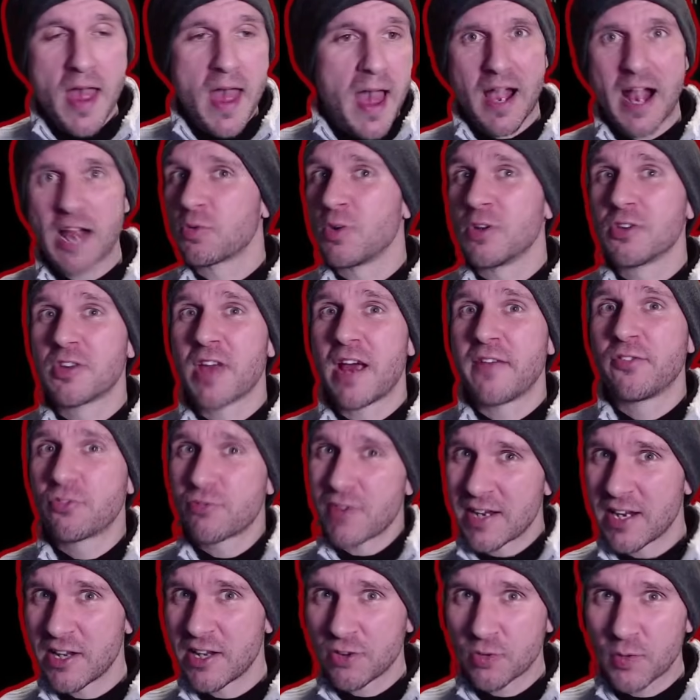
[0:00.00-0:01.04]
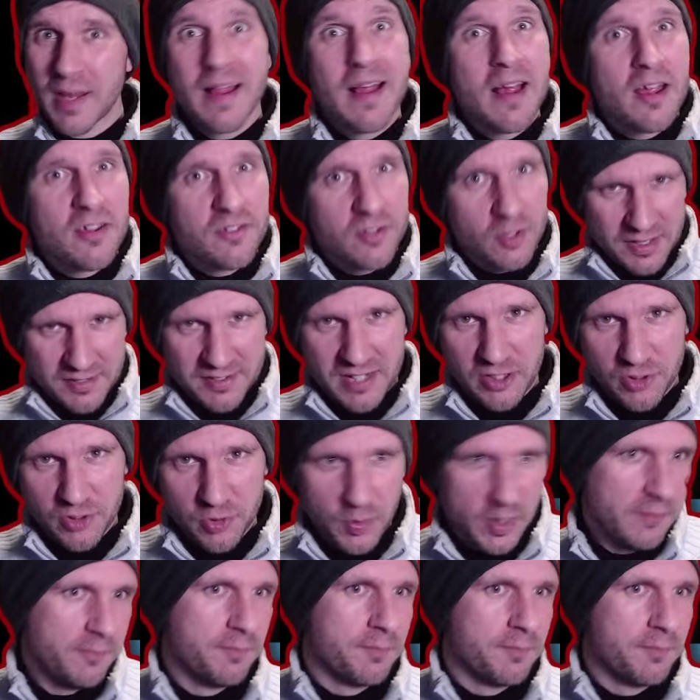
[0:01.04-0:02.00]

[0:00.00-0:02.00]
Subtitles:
I just want to dive straight into it, so let's get to it.